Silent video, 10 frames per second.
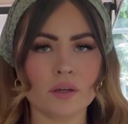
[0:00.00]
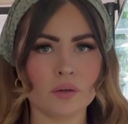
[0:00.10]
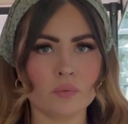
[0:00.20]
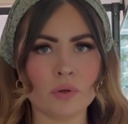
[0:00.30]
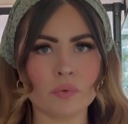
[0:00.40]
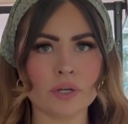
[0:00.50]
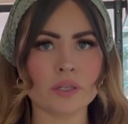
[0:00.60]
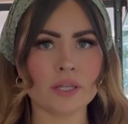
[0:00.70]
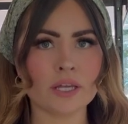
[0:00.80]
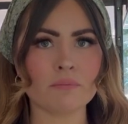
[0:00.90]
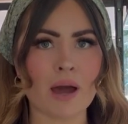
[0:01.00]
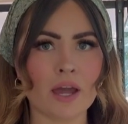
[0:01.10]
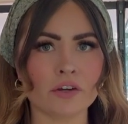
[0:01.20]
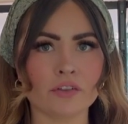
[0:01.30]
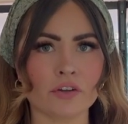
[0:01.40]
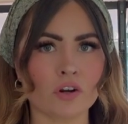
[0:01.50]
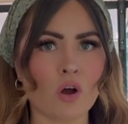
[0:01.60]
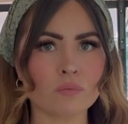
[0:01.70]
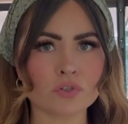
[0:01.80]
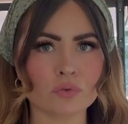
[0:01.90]
We really admired their
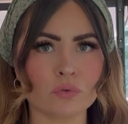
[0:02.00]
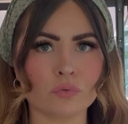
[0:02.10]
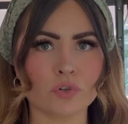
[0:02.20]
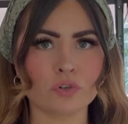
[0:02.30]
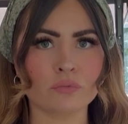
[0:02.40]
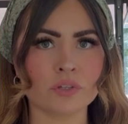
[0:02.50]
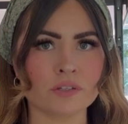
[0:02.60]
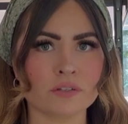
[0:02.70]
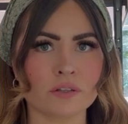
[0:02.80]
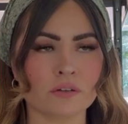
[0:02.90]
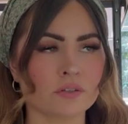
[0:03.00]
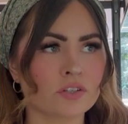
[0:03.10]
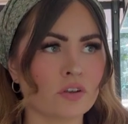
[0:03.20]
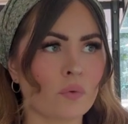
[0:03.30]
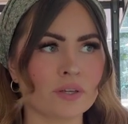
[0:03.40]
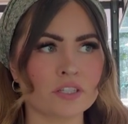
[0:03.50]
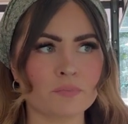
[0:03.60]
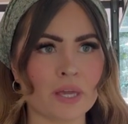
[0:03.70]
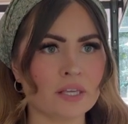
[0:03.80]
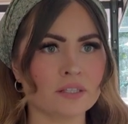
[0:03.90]
homeschool room, this little sewing
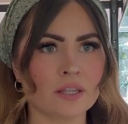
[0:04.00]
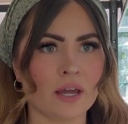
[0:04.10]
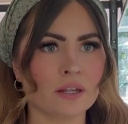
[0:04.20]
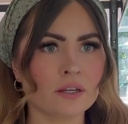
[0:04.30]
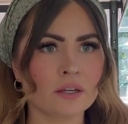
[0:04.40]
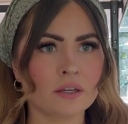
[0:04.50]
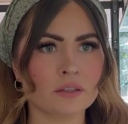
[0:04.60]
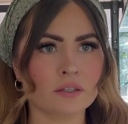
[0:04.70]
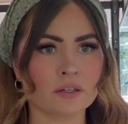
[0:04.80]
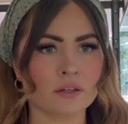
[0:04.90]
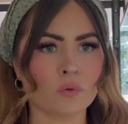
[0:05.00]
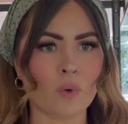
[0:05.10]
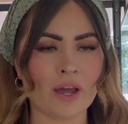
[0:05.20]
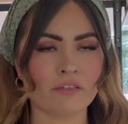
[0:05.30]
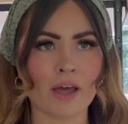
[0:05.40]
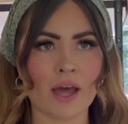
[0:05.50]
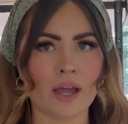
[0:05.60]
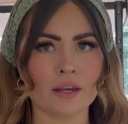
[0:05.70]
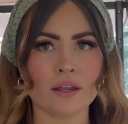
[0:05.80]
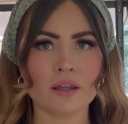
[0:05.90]
space that the wife
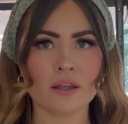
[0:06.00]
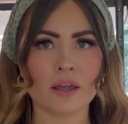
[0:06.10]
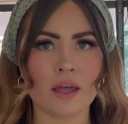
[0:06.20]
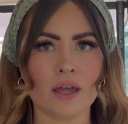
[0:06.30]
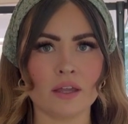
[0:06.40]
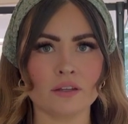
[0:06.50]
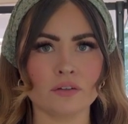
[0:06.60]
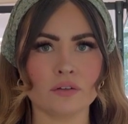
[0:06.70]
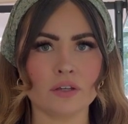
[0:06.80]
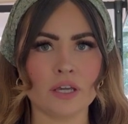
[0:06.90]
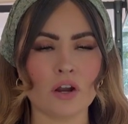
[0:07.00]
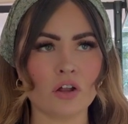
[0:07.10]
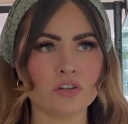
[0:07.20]
had, and it all